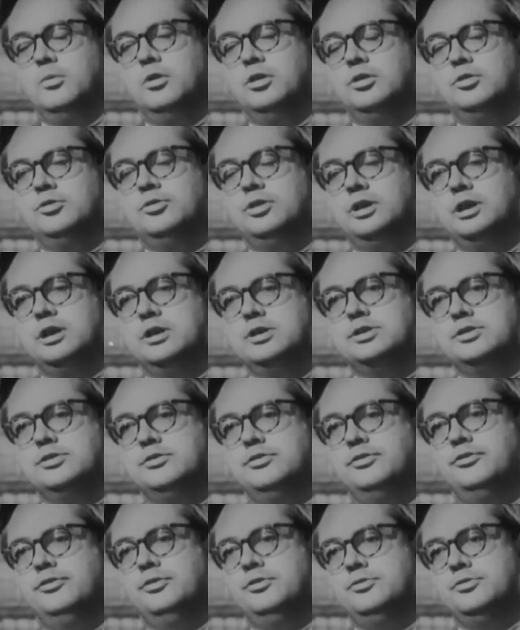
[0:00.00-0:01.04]
What do you think is
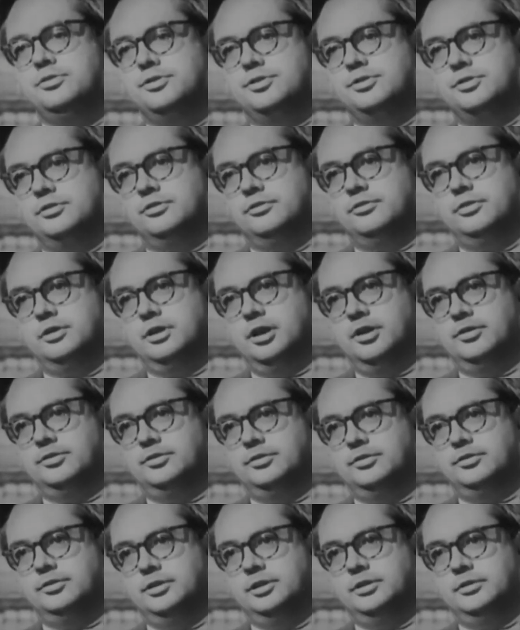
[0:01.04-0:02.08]
the future of
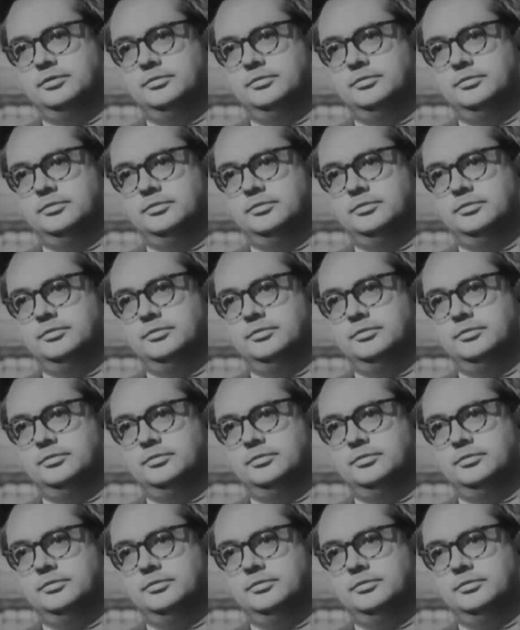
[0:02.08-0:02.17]
philosophy?